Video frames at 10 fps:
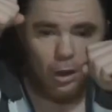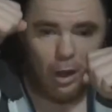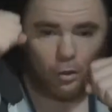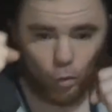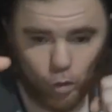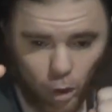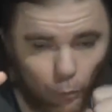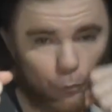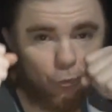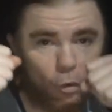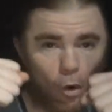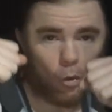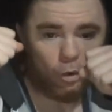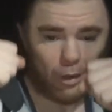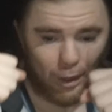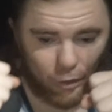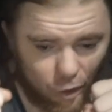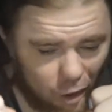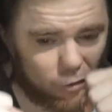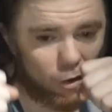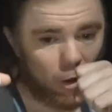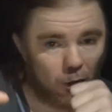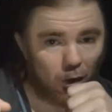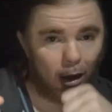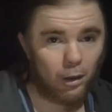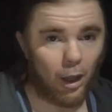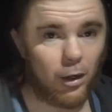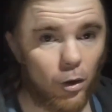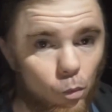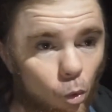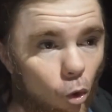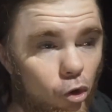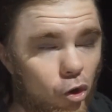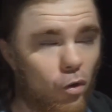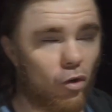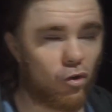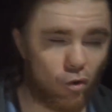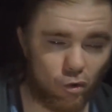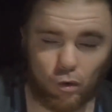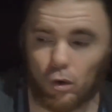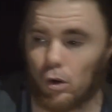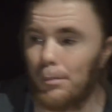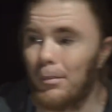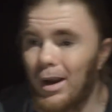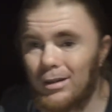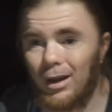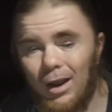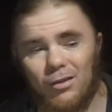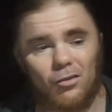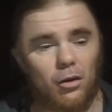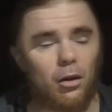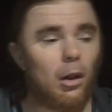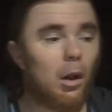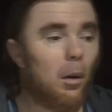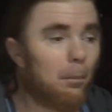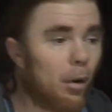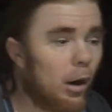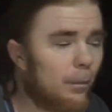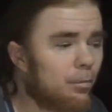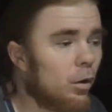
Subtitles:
and you come forward like this, like a Roy Jones Jr. or a Mike Tyson. But